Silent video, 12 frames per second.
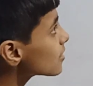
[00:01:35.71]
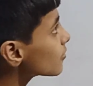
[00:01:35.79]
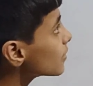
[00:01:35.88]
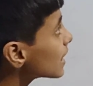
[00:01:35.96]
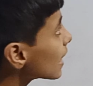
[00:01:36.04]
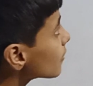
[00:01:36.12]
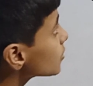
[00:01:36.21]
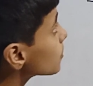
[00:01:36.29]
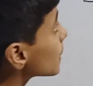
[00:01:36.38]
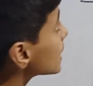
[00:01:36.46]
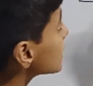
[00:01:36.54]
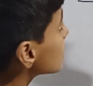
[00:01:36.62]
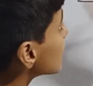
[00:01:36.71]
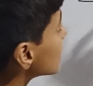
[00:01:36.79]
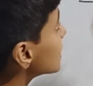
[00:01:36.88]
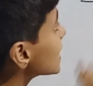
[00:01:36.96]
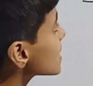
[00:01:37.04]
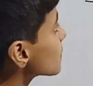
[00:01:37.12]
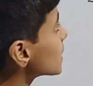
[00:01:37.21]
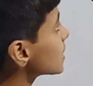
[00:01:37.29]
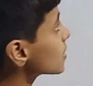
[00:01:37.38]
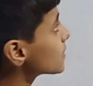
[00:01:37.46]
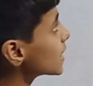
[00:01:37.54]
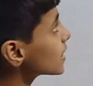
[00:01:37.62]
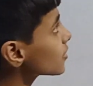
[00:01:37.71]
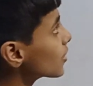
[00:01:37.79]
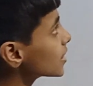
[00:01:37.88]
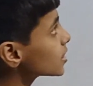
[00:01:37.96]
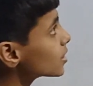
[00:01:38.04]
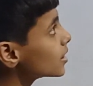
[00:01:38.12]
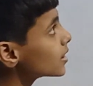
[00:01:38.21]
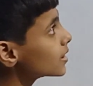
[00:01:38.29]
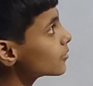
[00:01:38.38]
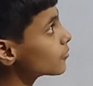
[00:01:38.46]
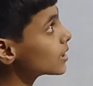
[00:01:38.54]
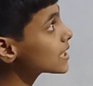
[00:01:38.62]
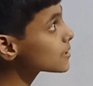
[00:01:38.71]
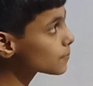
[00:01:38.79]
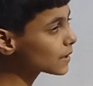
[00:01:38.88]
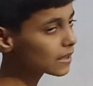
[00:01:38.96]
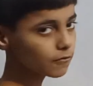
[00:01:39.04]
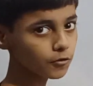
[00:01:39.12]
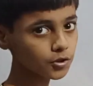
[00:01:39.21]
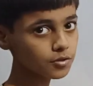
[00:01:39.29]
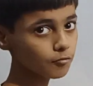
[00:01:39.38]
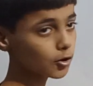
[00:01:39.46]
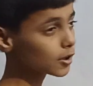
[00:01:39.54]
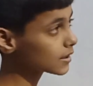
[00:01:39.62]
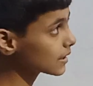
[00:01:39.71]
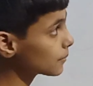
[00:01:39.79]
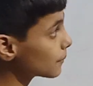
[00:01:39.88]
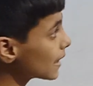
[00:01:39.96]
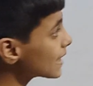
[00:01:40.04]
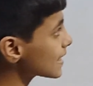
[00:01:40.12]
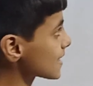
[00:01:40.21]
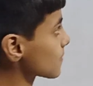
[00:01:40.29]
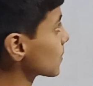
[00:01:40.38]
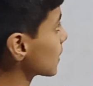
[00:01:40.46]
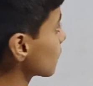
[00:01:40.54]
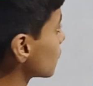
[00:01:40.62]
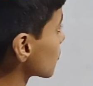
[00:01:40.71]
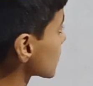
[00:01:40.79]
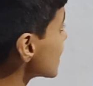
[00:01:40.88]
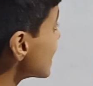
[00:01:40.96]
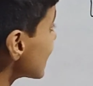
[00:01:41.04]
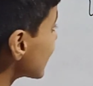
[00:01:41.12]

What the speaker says: we have to, but in this video we are going to learn spring force, work done by spring force.